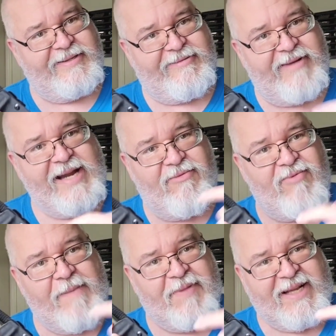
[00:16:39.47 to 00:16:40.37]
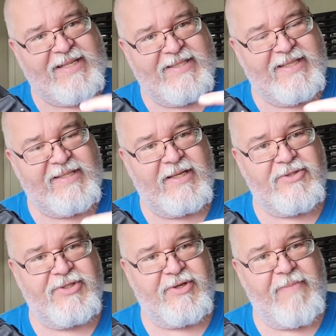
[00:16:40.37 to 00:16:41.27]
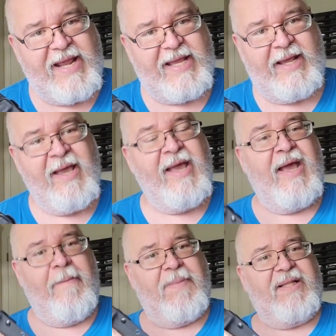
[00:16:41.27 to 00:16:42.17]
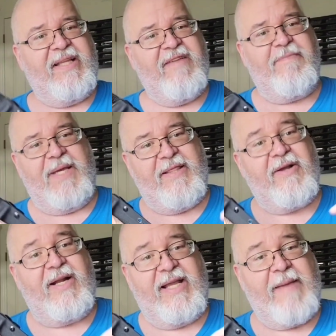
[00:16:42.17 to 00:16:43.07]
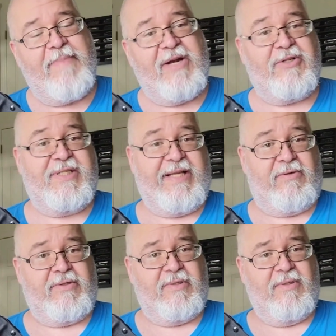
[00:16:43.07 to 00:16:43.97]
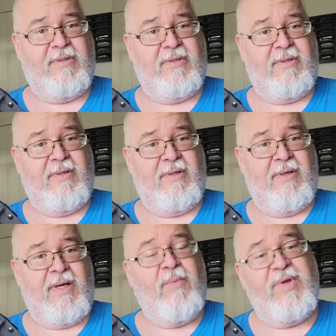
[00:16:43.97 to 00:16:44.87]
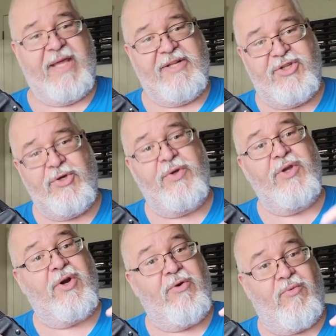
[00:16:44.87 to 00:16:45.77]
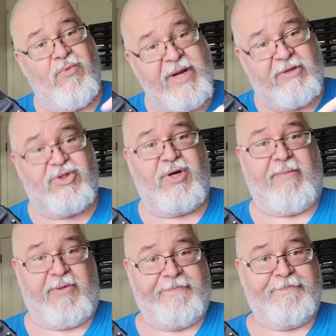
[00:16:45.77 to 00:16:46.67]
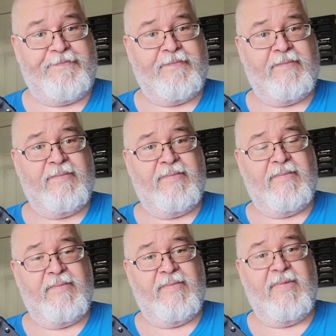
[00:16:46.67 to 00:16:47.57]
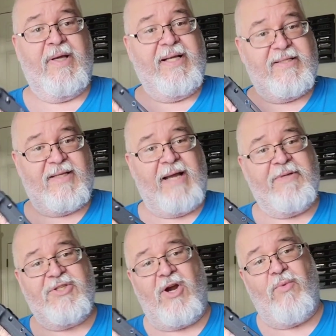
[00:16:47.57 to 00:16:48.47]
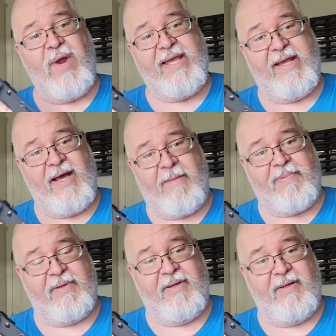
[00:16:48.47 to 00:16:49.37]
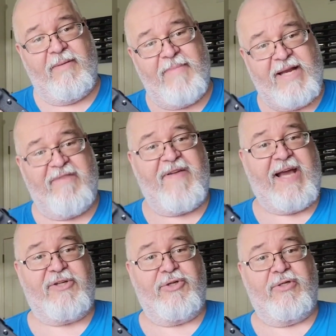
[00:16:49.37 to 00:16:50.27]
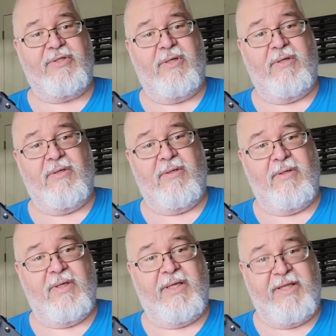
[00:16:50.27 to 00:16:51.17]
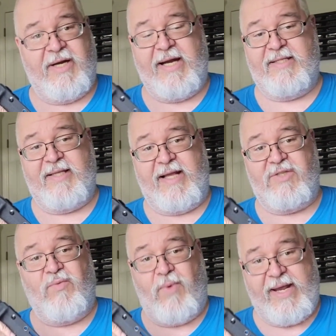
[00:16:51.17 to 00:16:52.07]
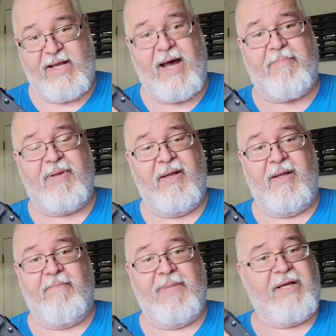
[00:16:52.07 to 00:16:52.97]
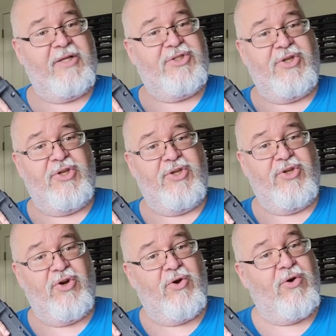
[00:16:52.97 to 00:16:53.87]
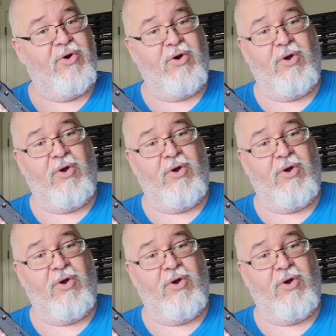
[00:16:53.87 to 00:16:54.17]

great replicas these countries are making, and believe me, they're going to get better steels. And when they do, you're in real trouble. It's time to start waking up, manufacturers in the United States. Wake up, because you're